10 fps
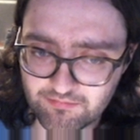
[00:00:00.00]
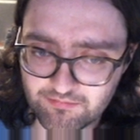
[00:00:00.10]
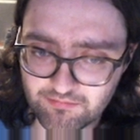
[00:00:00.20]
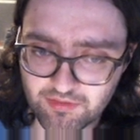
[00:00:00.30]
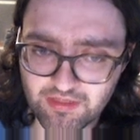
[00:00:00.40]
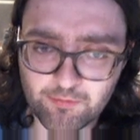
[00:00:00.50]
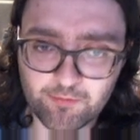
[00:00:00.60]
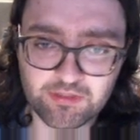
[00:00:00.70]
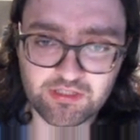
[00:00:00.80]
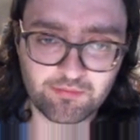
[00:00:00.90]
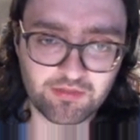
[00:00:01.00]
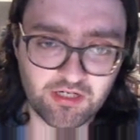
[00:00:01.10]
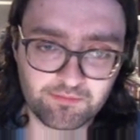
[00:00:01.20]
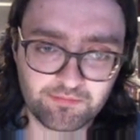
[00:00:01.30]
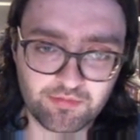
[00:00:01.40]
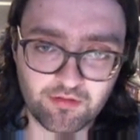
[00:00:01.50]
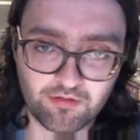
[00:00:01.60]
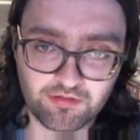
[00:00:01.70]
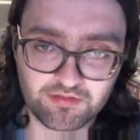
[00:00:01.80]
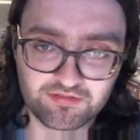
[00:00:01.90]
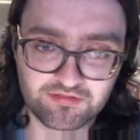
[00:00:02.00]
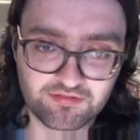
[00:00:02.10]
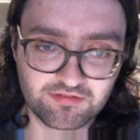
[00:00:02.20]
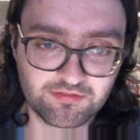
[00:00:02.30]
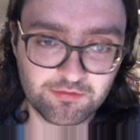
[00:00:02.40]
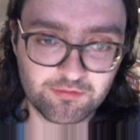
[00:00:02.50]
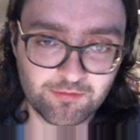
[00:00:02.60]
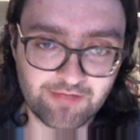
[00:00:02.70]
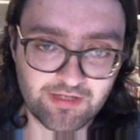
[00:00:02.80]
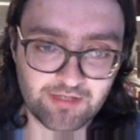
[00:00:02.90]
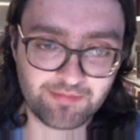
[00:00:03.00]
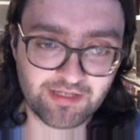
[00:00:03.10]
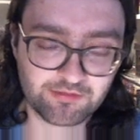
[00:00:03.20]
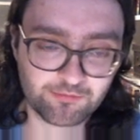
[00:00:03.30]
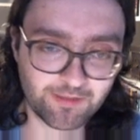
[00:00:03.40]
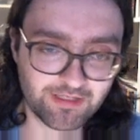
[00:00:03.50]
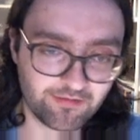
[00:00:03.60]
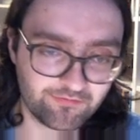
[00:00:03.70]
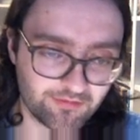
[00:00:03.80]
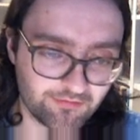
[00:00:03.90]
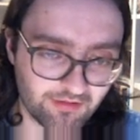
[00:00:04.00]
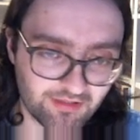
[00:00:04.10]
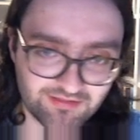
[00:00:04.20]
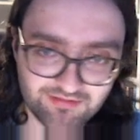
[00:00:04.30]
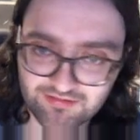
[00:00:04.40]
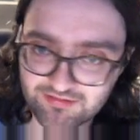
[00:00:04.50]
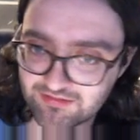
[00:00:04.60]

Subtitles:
But then we would double our pawns. So do we have a better way of doing this?